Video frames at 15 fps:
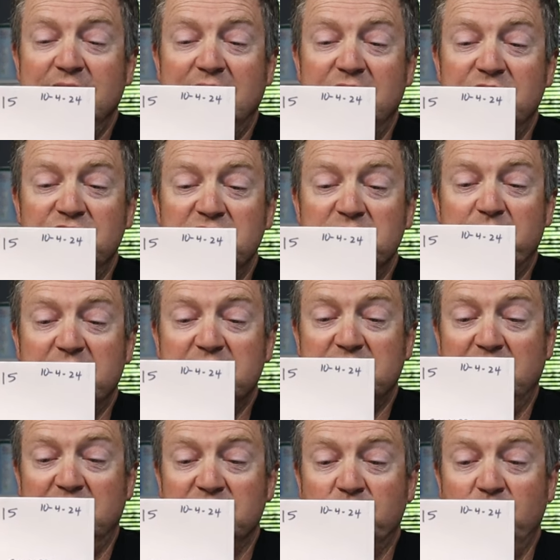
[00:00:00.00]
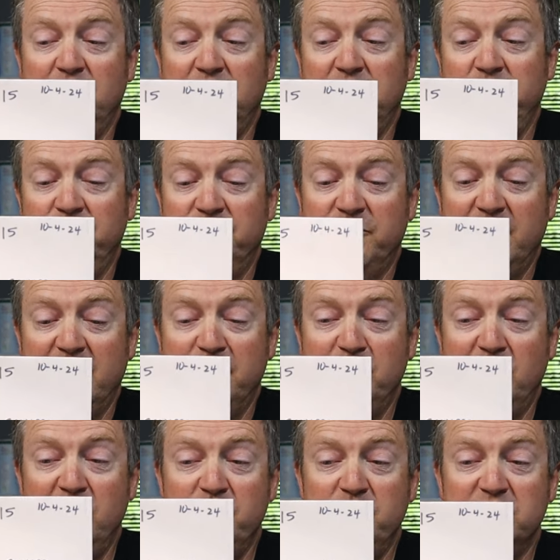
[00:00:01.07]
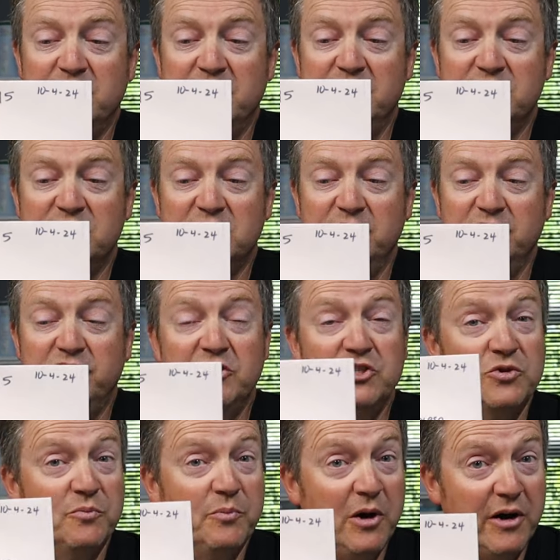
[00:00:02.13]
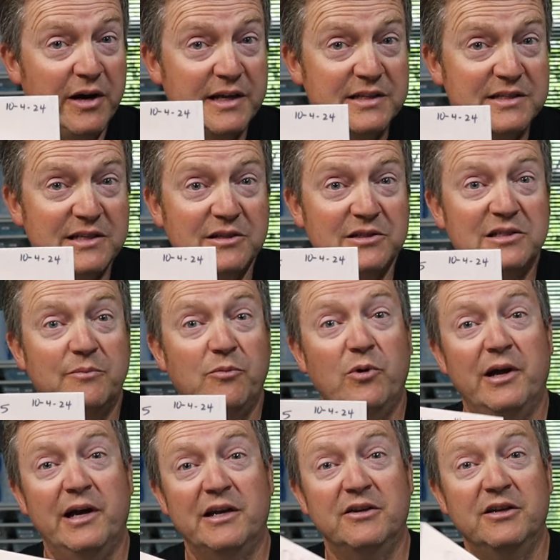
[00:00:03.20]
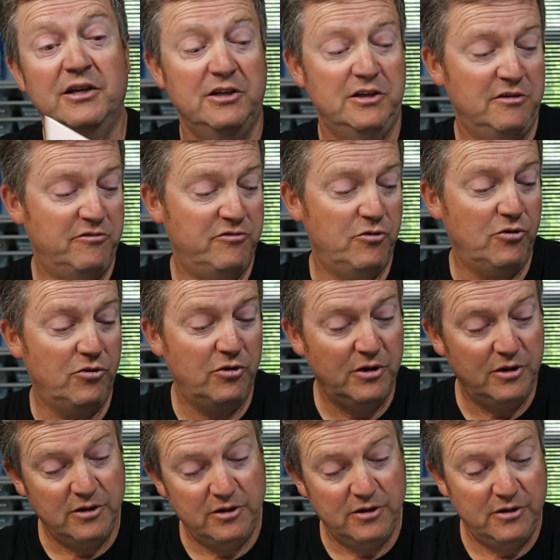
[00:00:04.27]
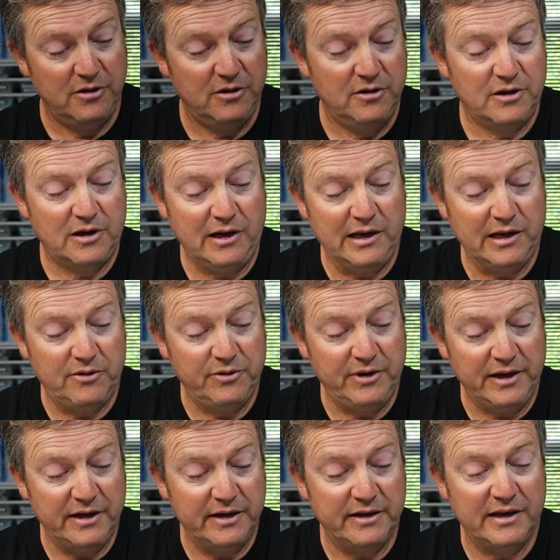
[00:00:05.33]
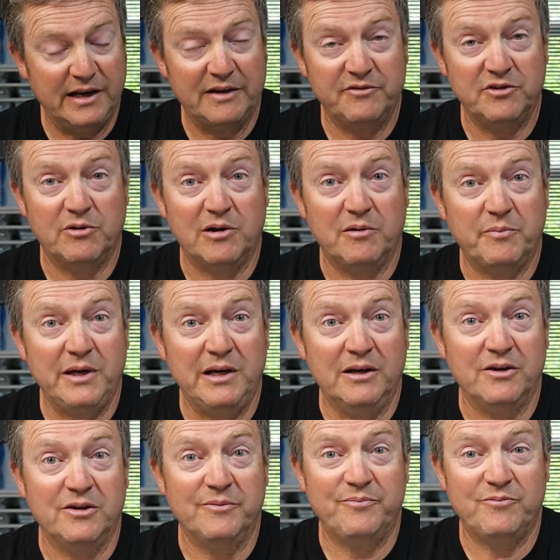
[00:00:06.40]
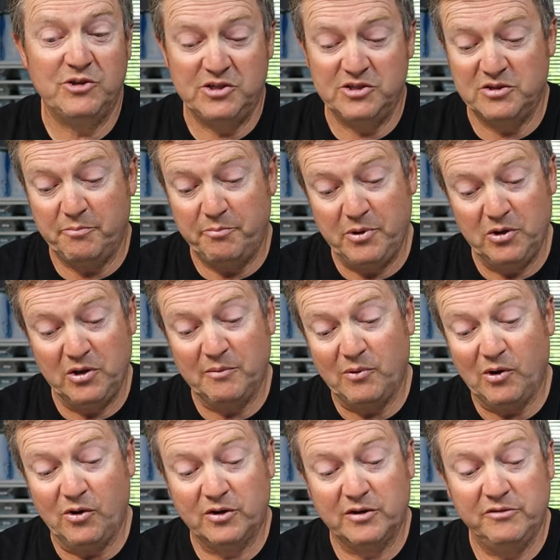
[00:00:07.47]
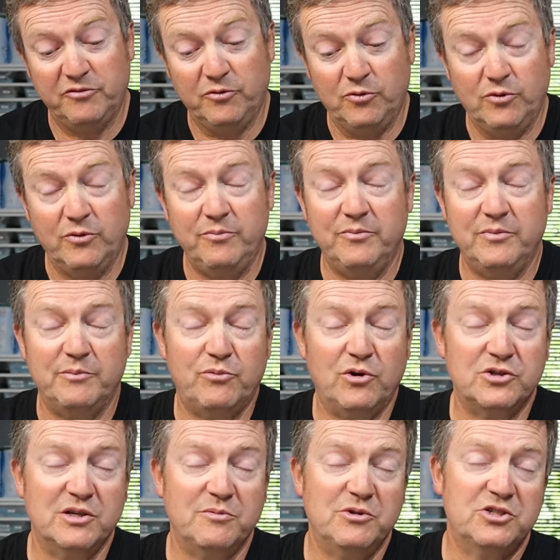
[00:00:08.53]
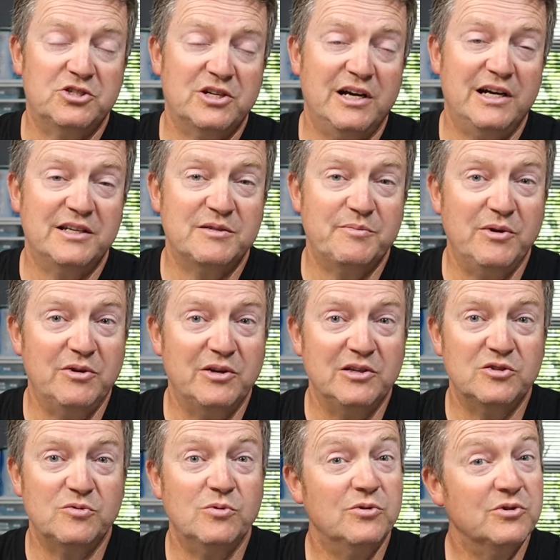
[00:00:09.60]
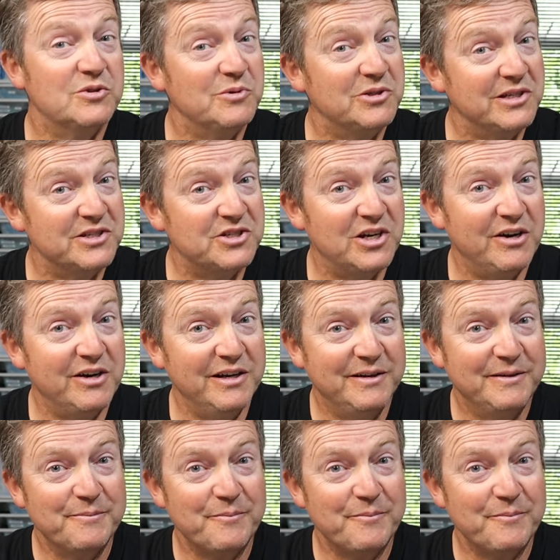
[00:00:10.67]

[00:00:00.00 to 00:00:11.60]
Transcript: and she's pastel as well, and we're hoping to hit some visual pieds that are double het for Clown and Lavender Albino, which is a building block for a project which Jared is building towards, which is, Jared?